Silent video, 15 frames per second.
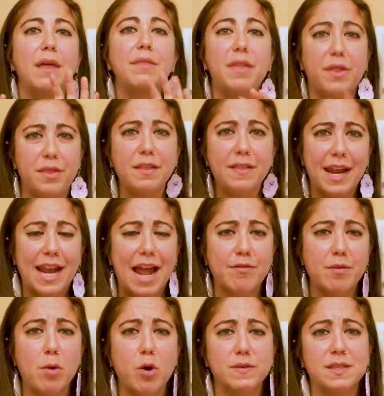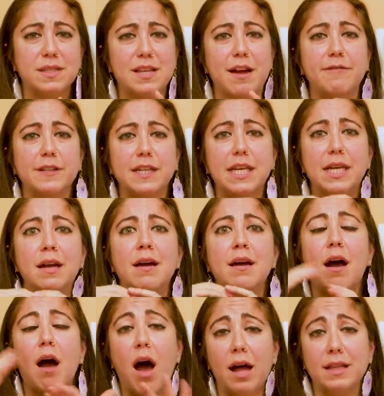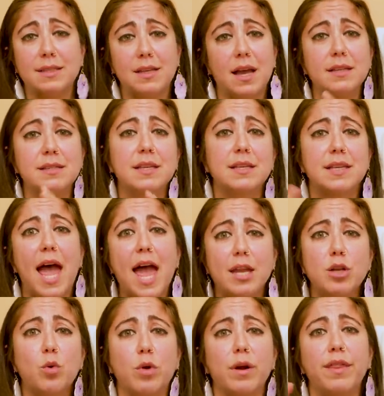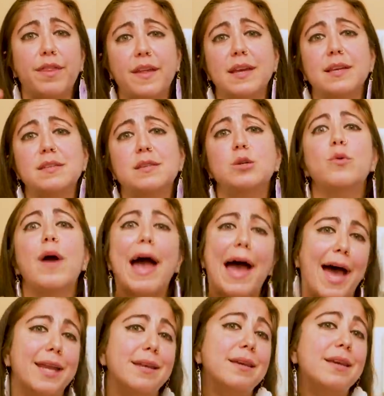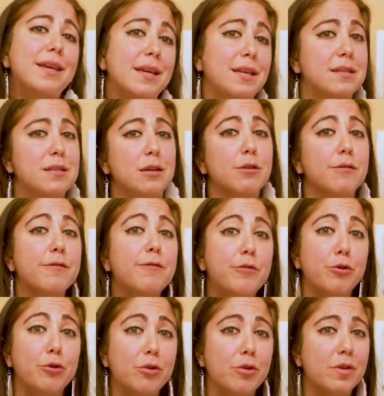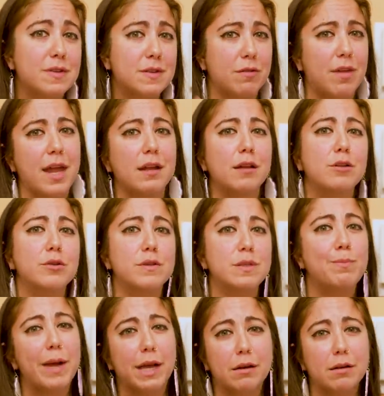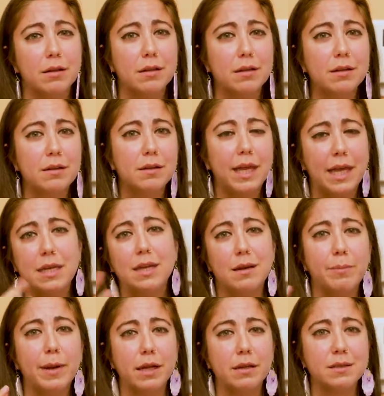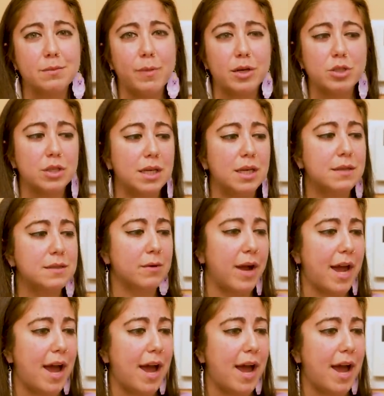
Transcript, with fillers: The thing that I had the most is definitely hot sauces and or things to add heat to your food. So that includes pickle, Indian pickle especially. So I